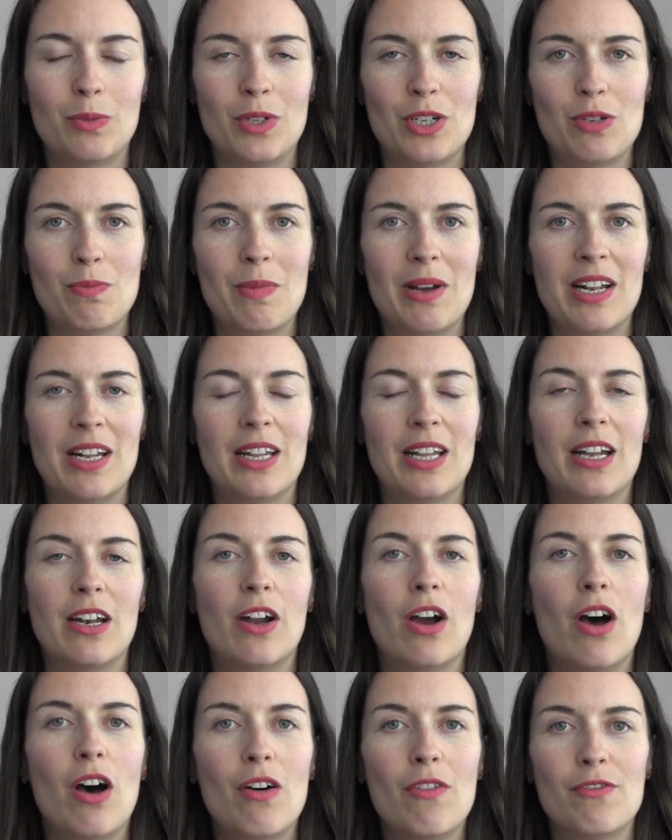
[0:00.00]
which meant
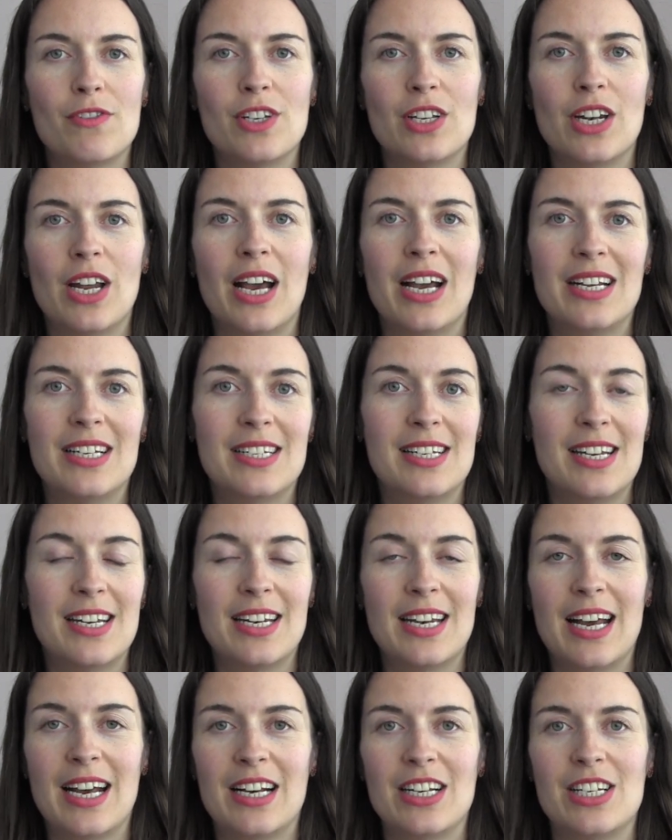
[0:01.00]
that often I
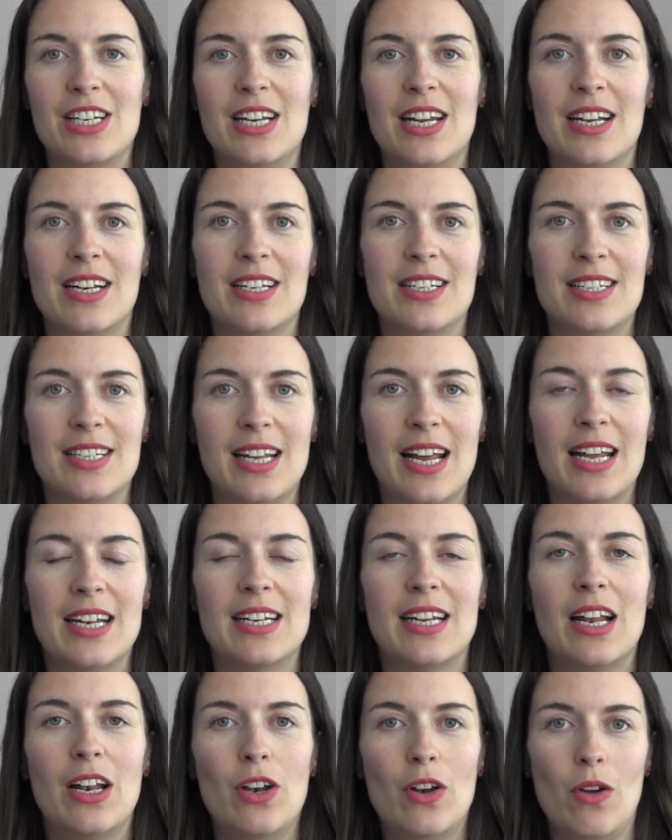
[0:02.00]
didn't actually understand
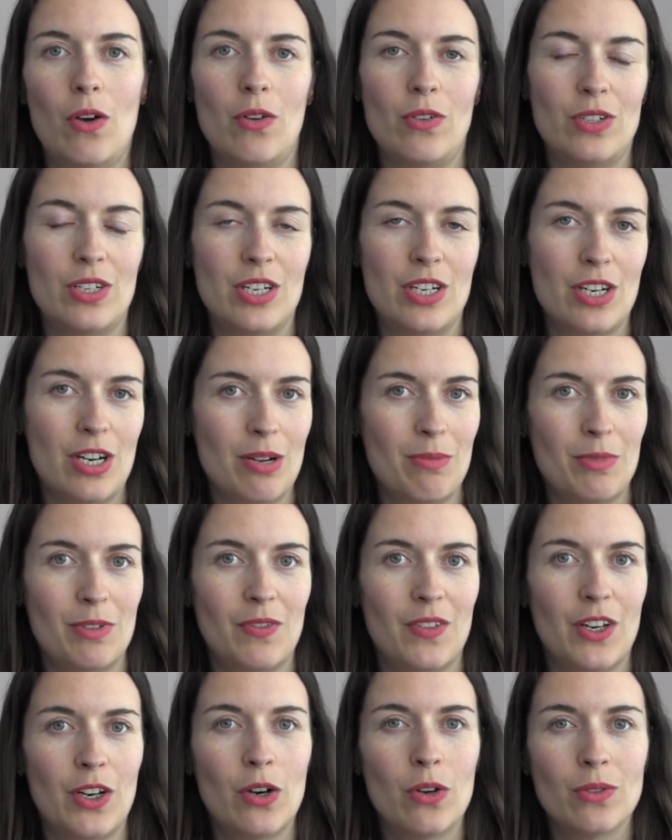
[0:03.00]
a lot in terms
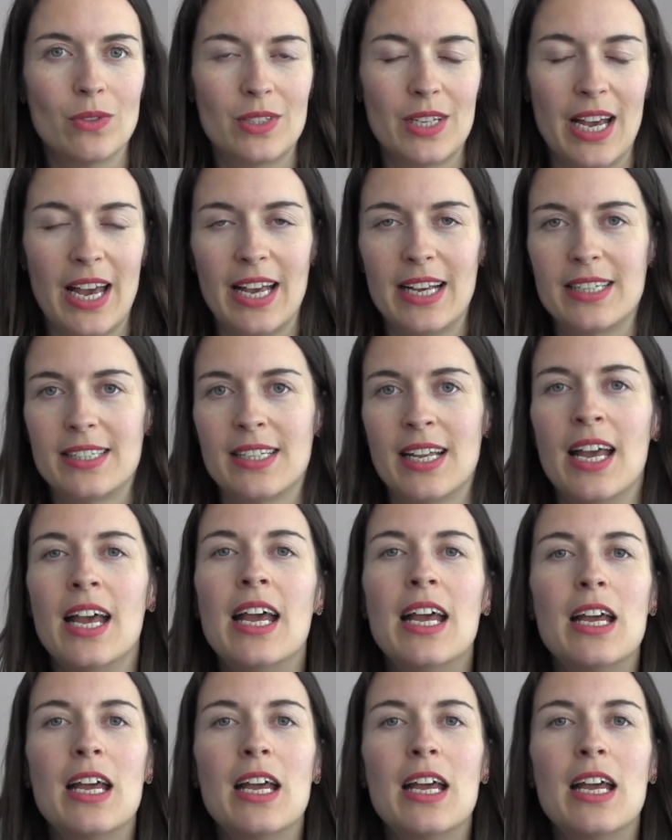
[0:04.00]
of the context.